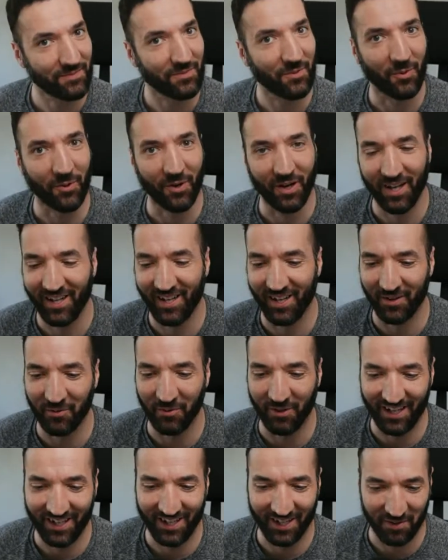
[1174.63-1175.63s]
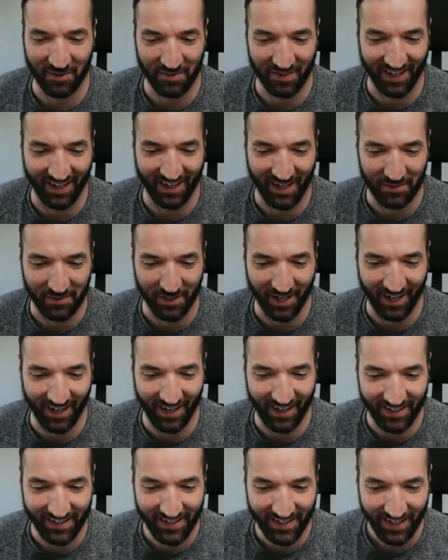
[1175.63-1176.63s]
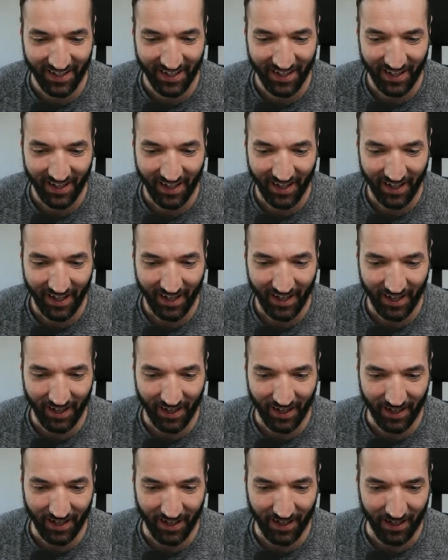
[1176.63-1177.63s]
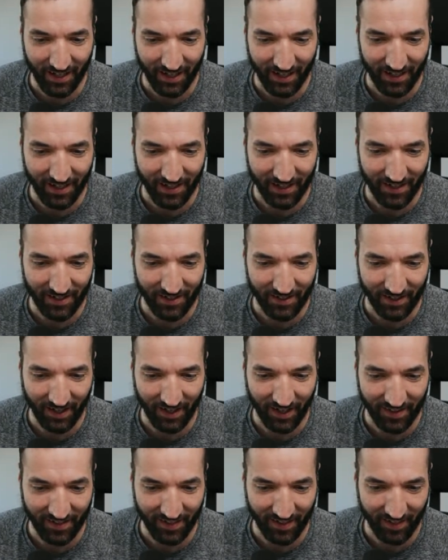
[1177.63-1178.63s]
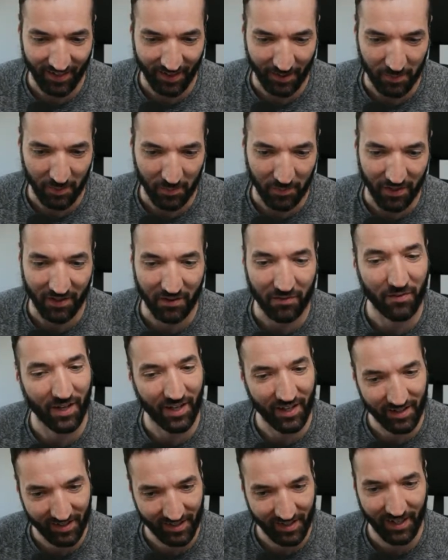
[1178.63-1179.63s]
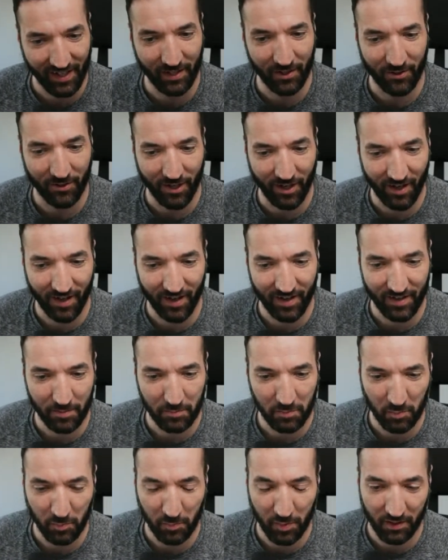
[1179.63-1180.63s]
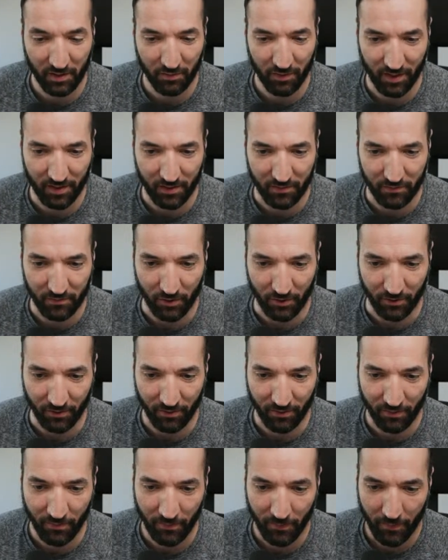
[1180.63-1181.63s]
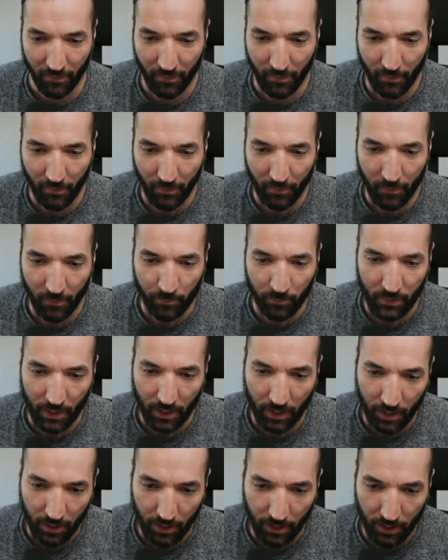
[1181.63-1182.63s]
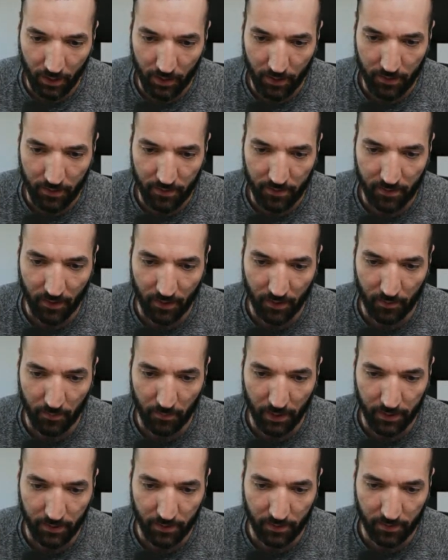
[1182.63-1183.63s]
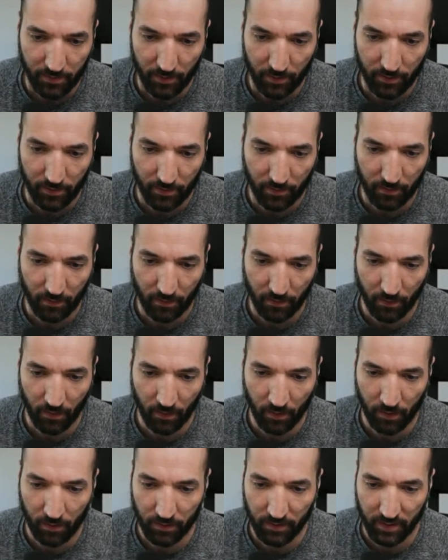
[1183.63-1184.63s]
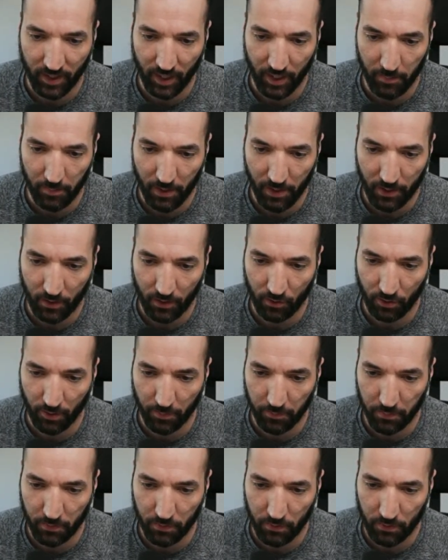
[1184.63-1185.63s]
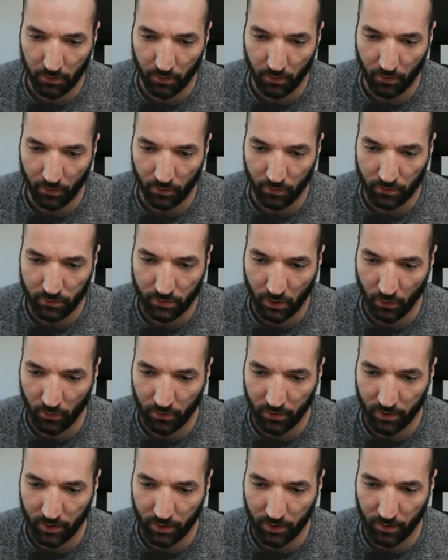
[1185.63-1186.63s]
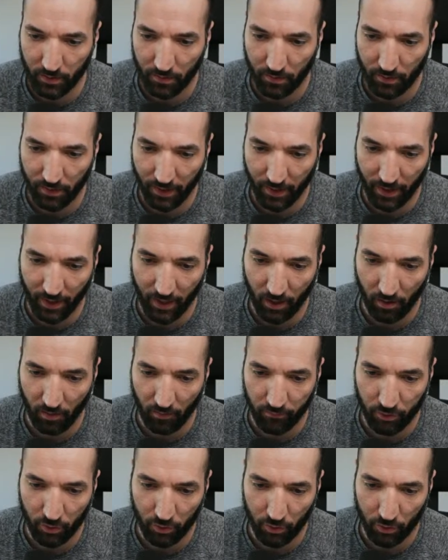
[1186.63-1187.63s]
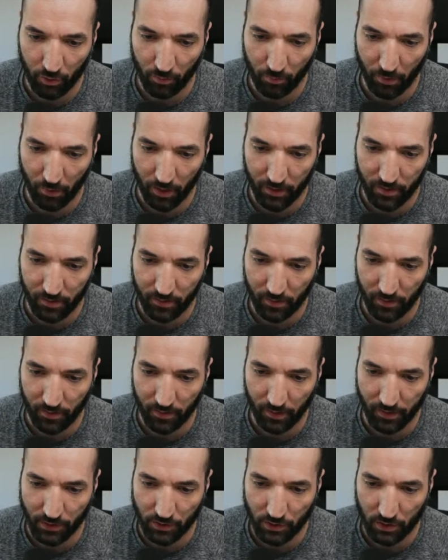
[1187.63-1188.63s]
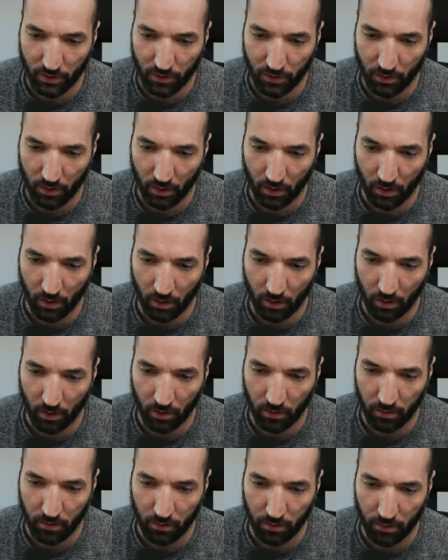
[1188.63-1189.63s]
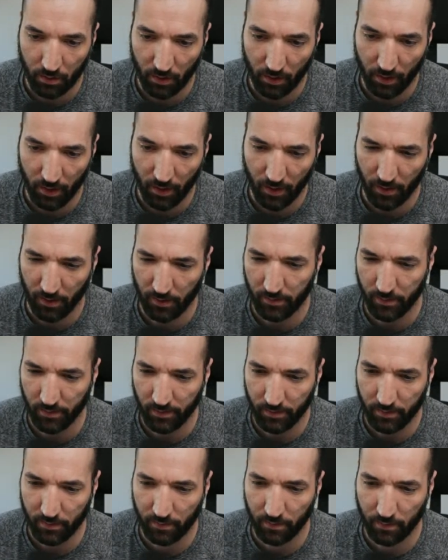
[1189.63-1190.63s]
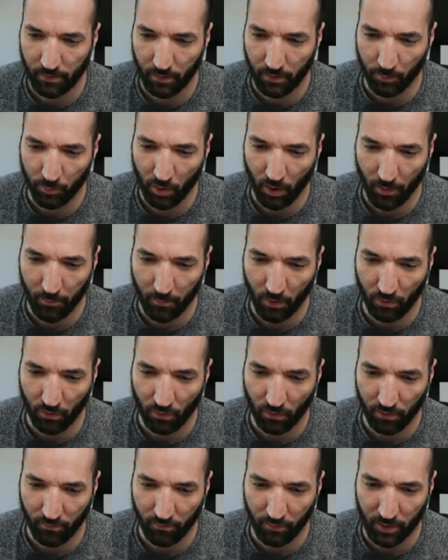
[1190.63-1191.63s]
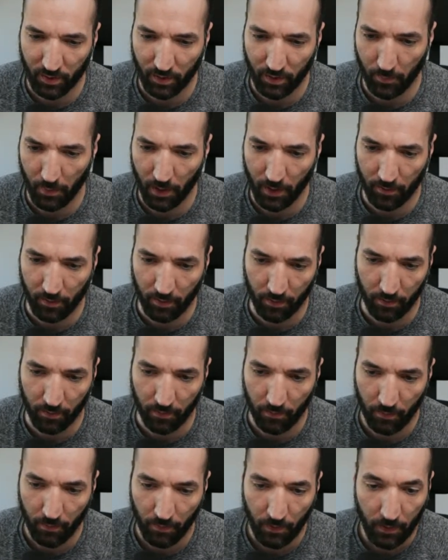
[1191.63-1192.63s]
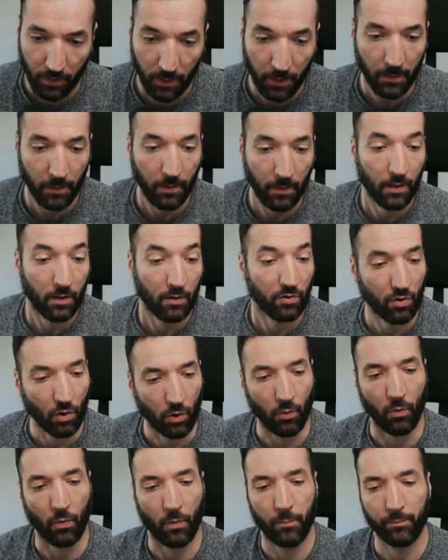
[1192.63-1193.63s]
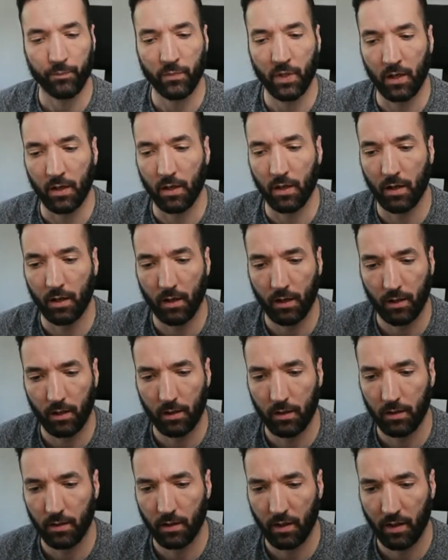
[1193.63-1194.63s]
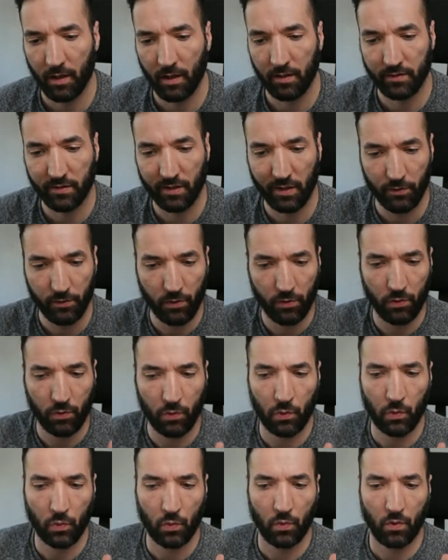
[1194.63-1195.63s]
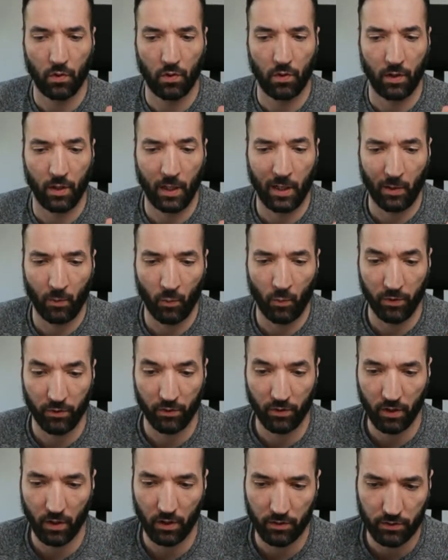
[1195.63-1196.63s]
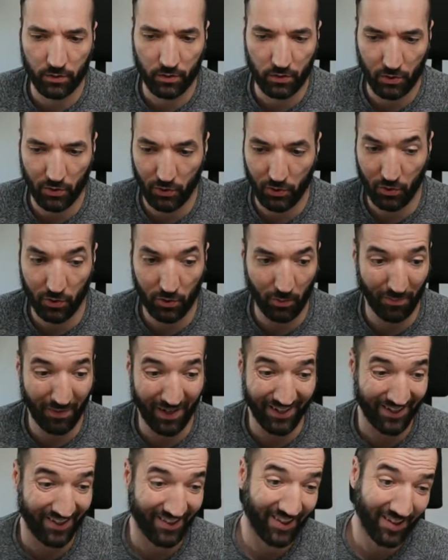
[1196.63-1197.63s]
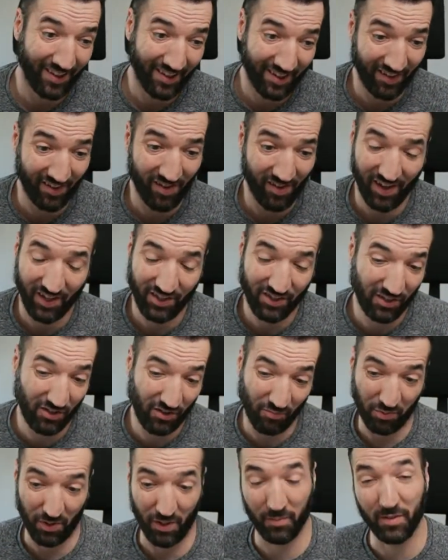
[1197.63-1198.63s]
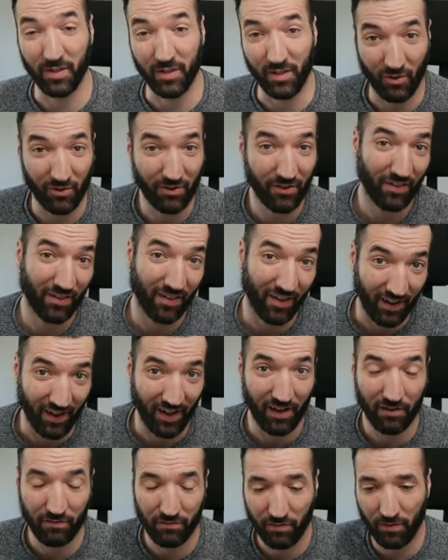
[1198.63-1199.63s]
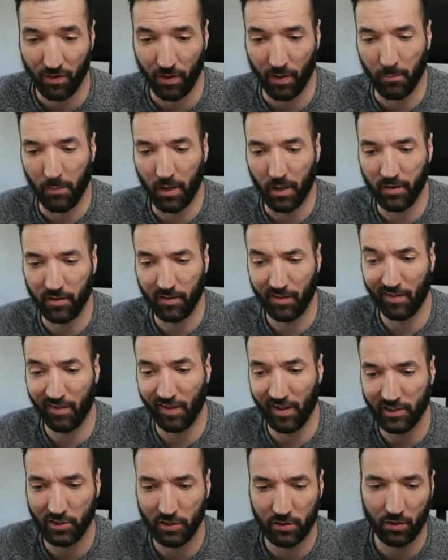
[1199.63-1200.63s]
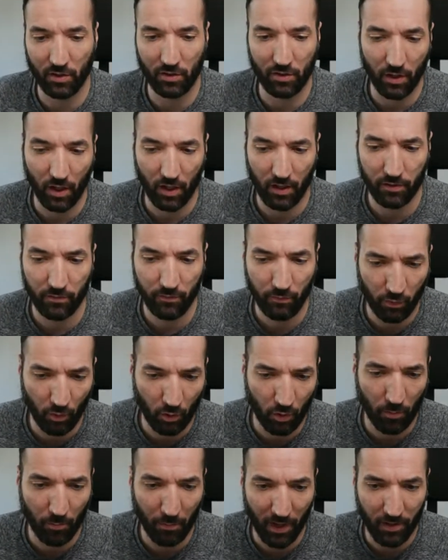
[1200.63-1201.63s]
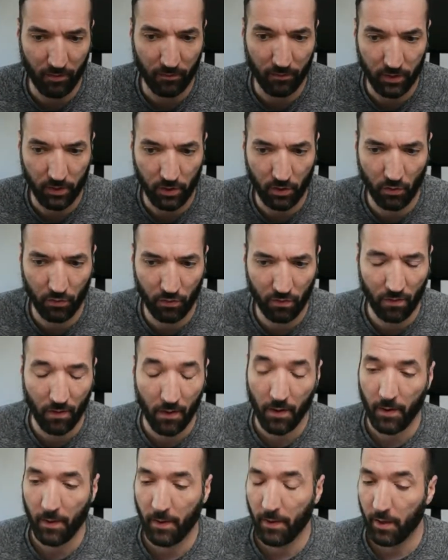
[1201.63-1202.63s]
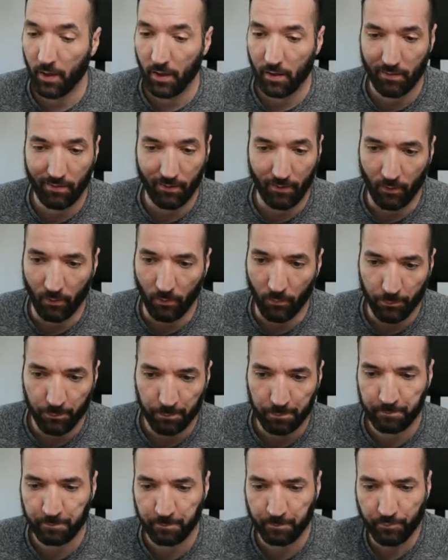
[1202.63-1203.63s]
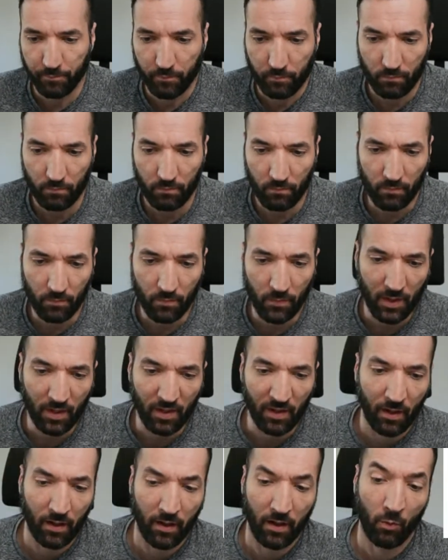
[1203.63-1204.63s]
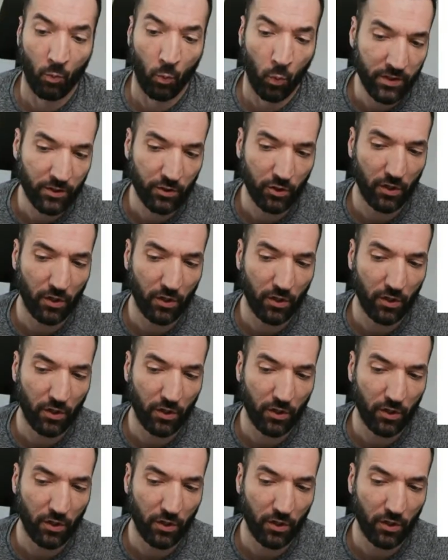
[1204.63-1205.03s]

Wa alaikum salam, Rehan. Rehan says, I'm a big fan. Thank you, Rehan. I'm a big fan of yours. Salamedic says, are gaming crypto tokens that have YouTube monetization on and it's their primary source of income halal? So I'll tell you, with regards to YouTube monetization, you probably noticed I have monetization turned on for my videos. So, what you